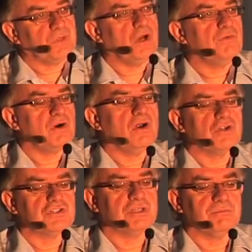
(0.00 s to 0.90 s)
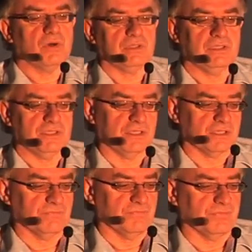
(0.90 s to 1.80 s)
overarching model
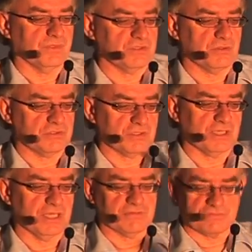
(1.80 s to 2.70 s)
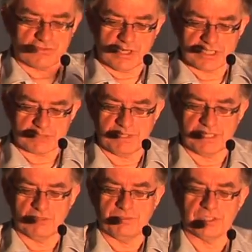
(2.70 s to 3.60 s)
here to kind of try and
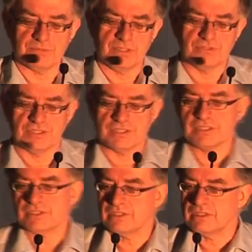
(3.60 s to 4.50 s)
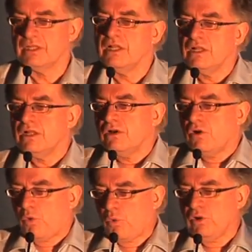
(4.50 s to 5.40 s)
explain out-of-body experiences is that
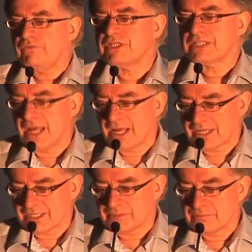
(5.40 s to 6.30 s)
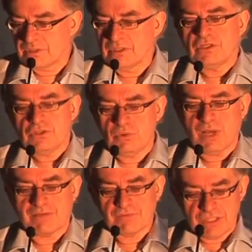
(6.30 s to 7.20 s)
all of the time you
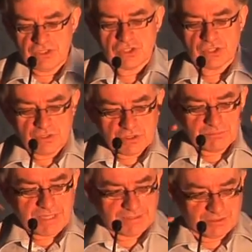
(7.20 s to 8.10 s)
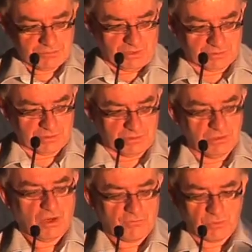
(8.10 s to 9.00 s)
have an internal mental
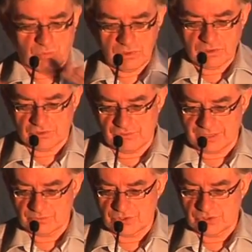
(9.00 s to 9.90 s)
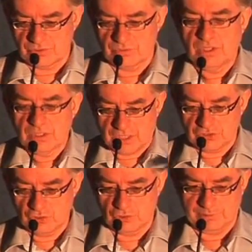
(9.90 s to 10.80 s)
model of the world around you
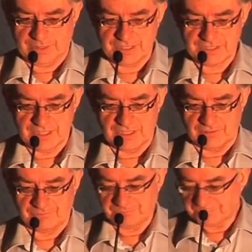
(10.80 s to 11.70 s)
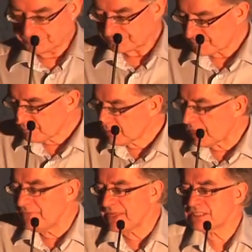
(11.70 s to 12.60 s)
and your place in it.
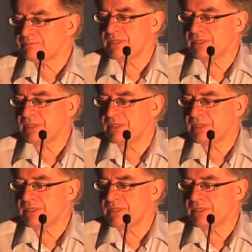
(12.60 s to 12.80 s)
And that's